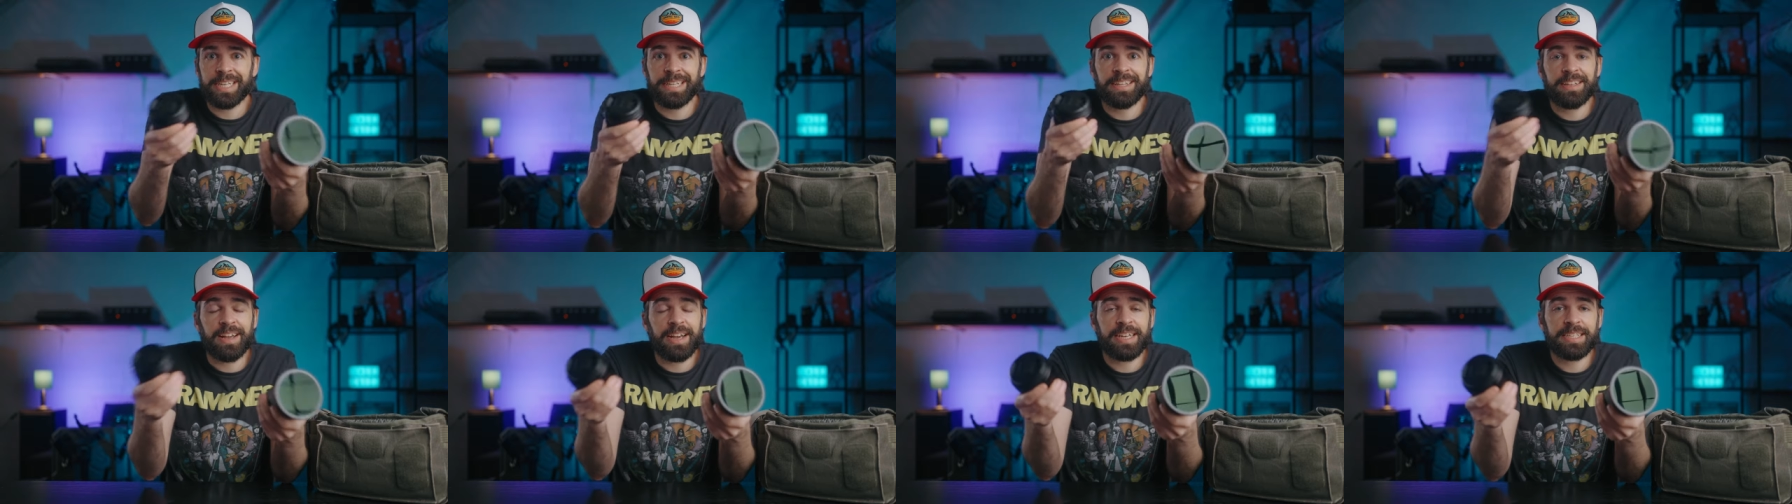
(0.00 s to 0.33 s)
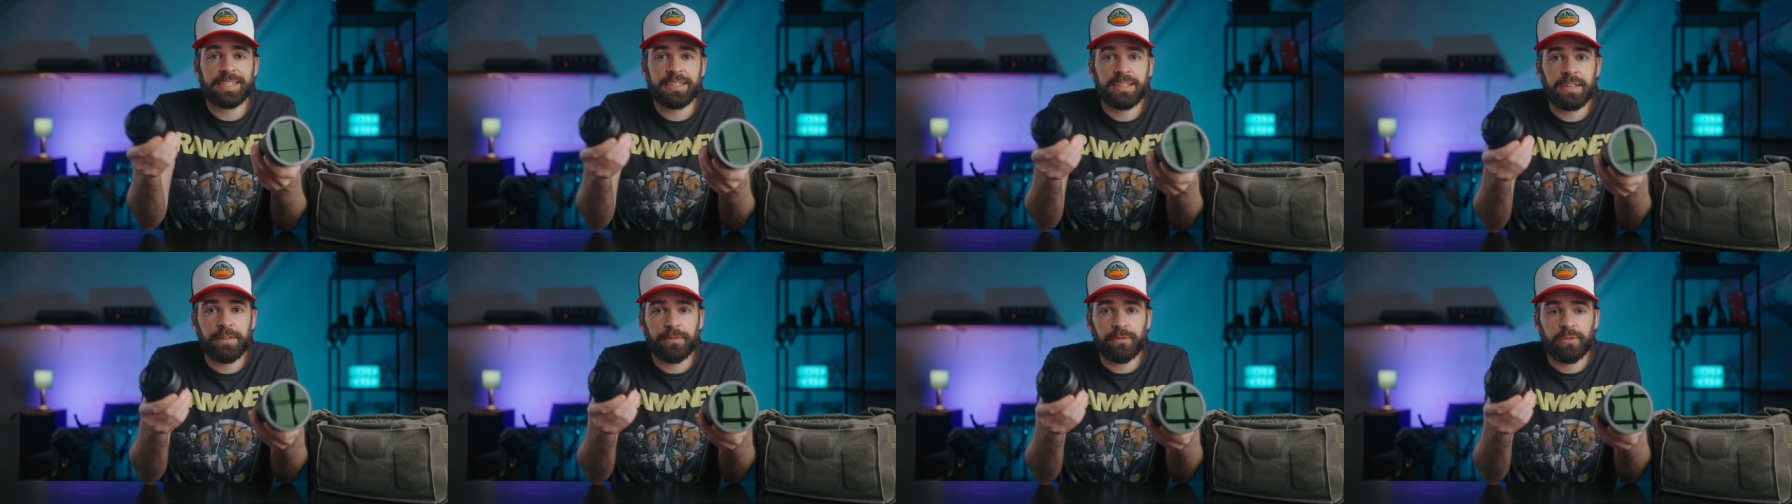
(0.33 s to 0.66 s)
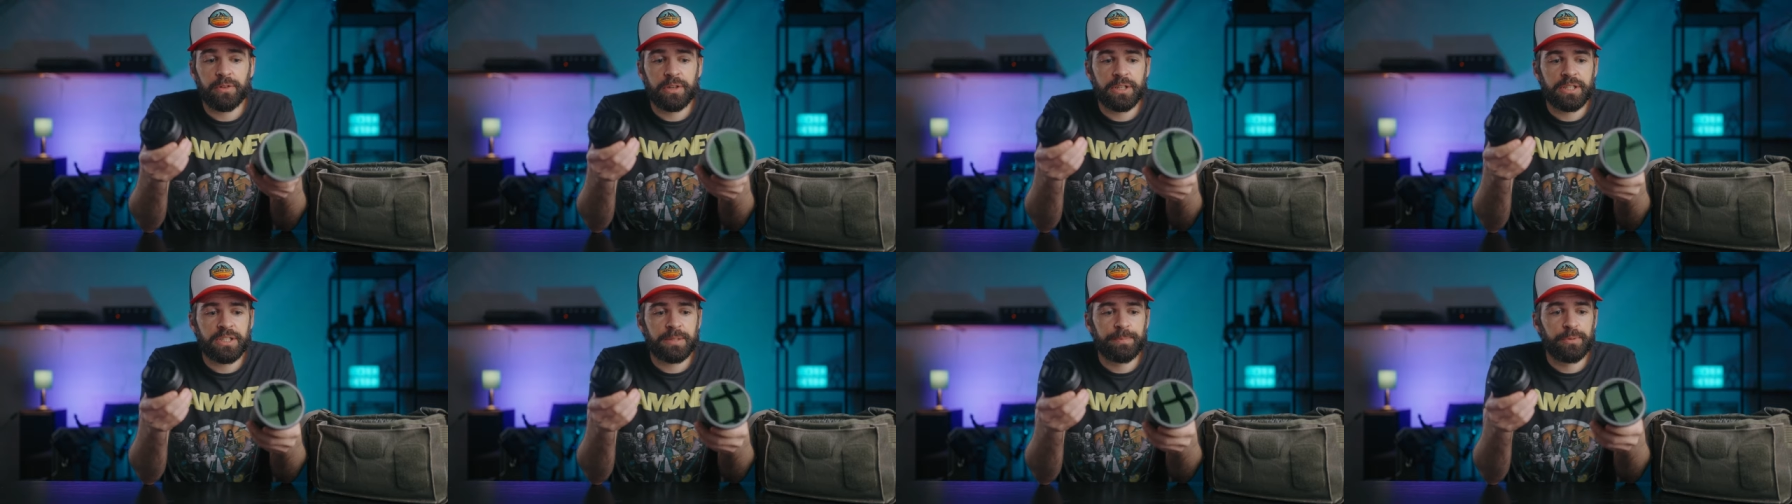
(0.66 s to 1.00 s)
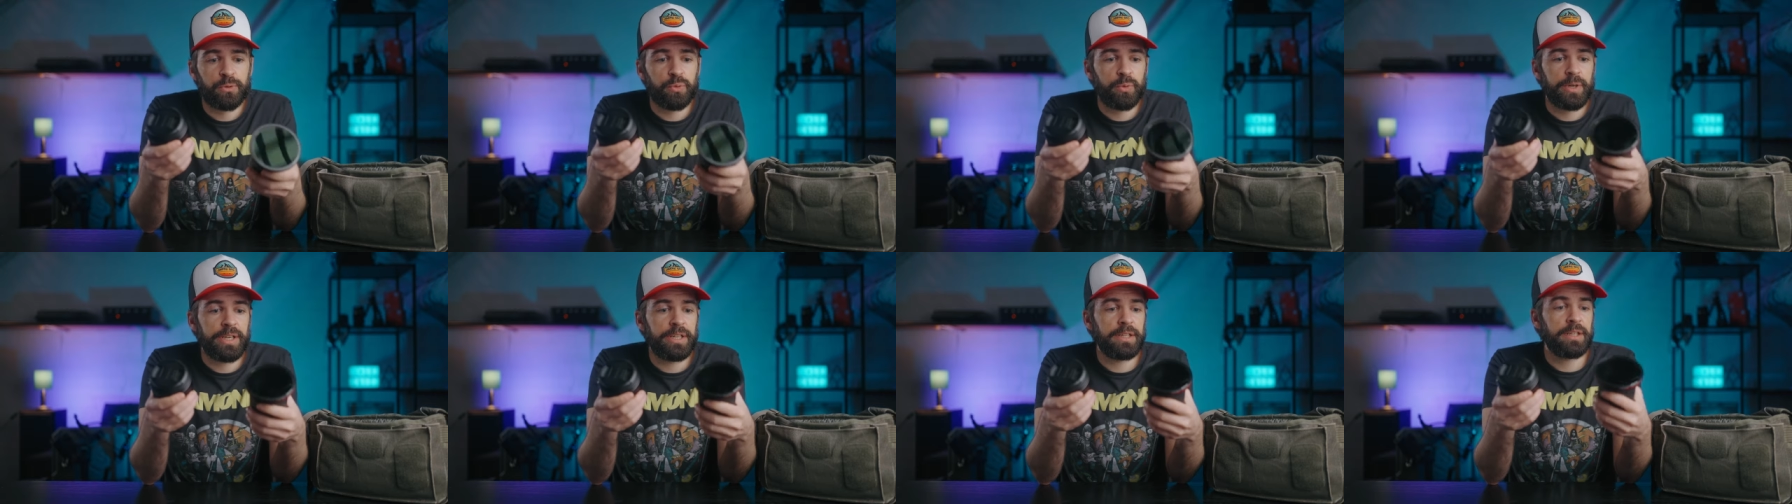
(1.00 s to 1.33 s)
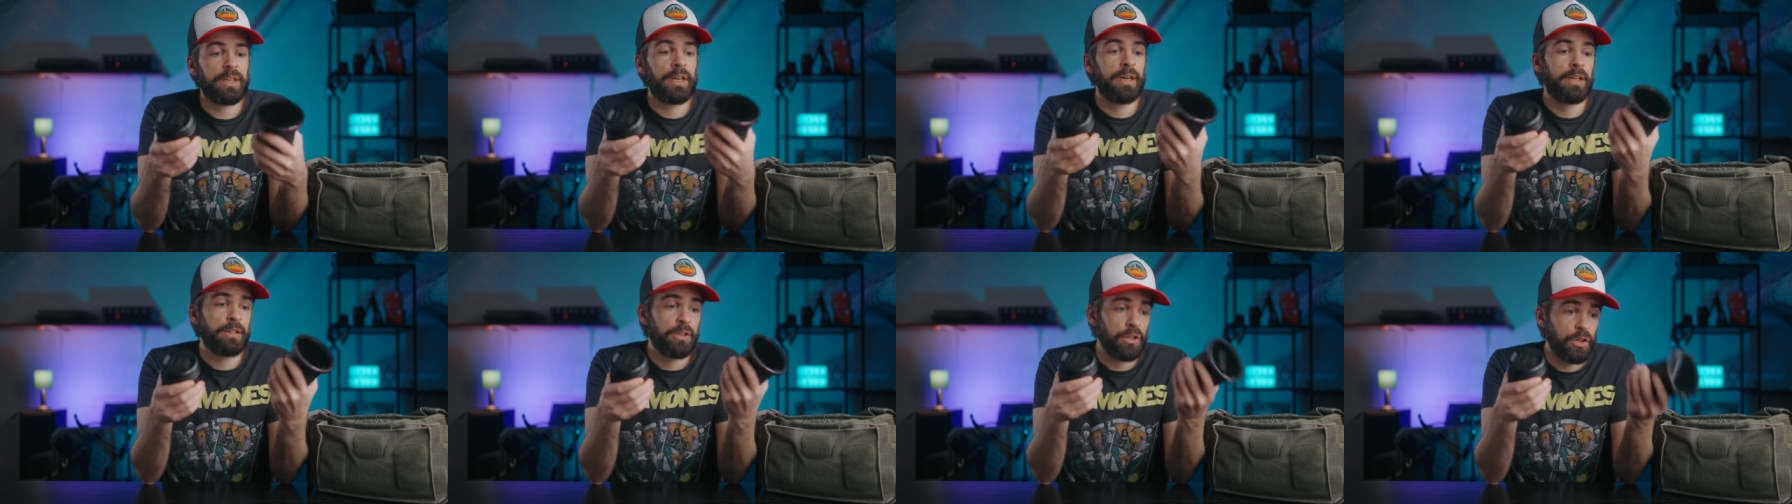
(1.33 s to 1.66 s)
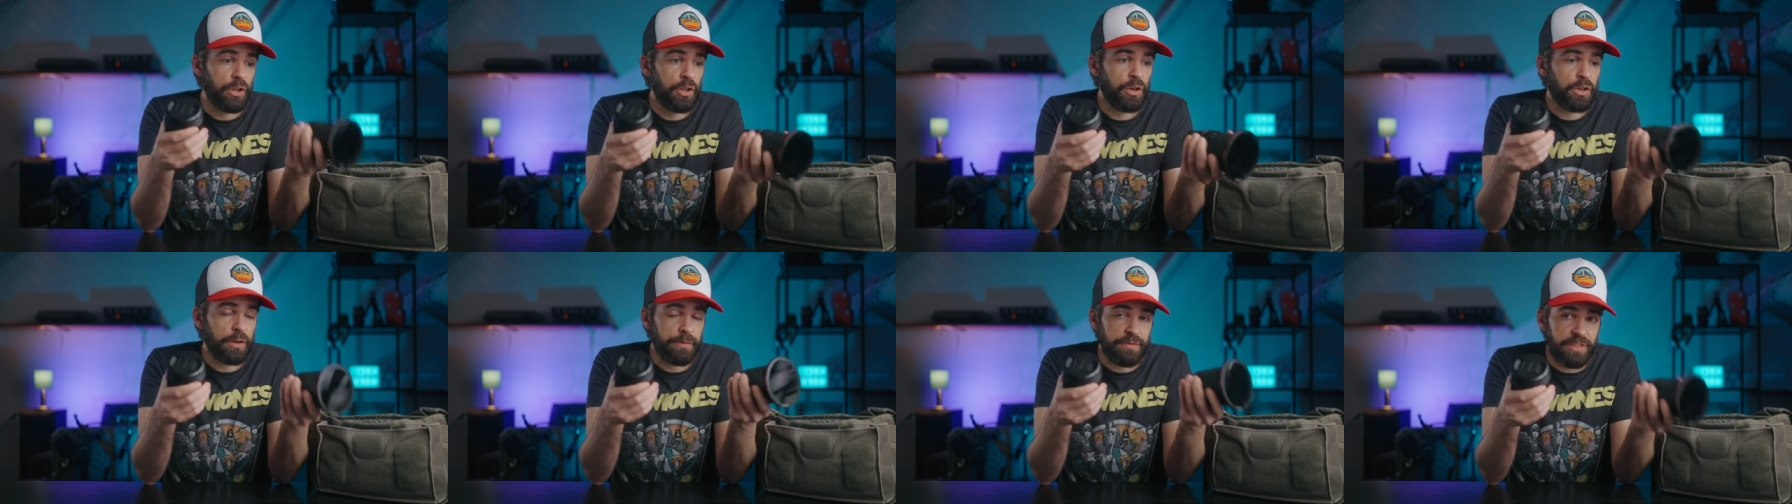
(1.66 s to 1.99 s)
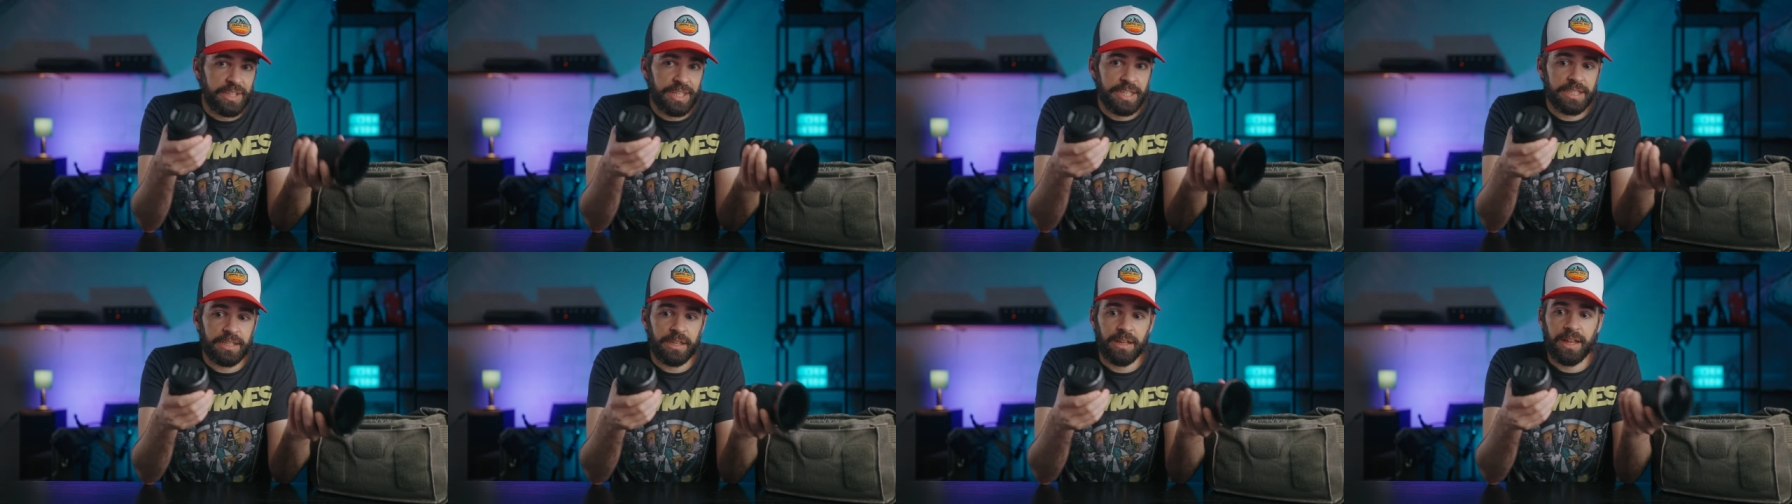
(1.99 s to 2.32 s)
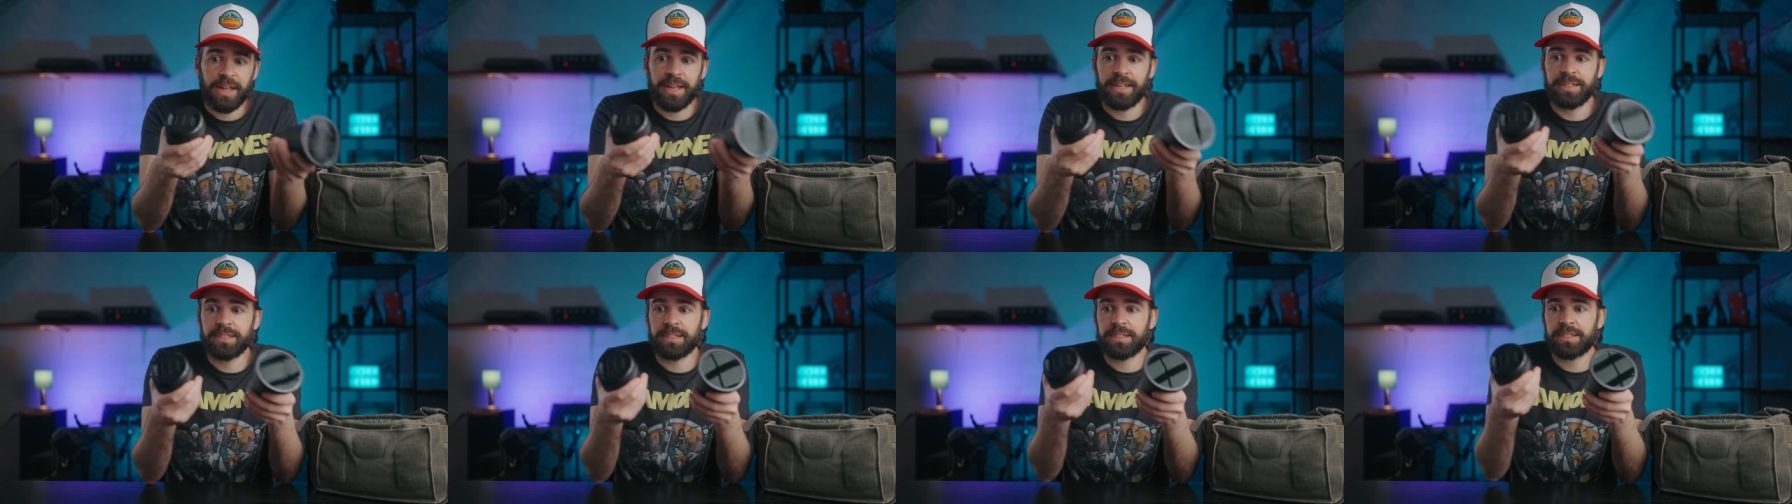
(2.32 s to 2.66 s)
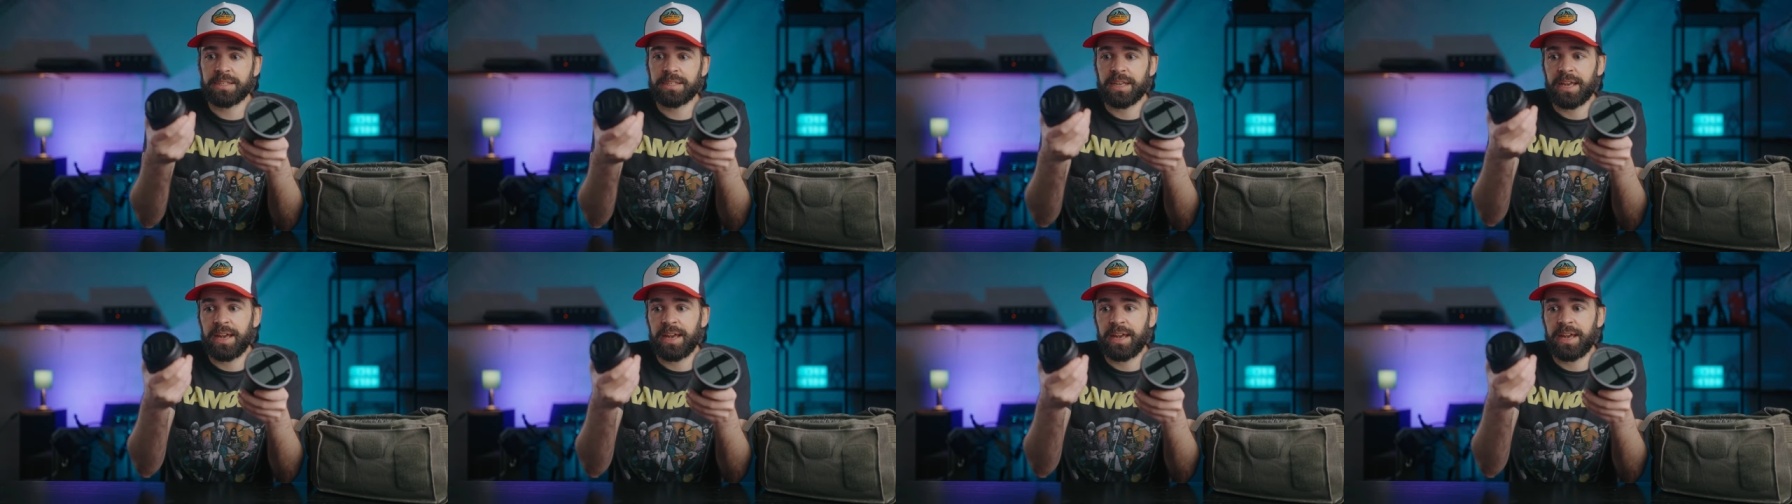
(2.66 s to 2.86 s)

a nice difference between the look of this lens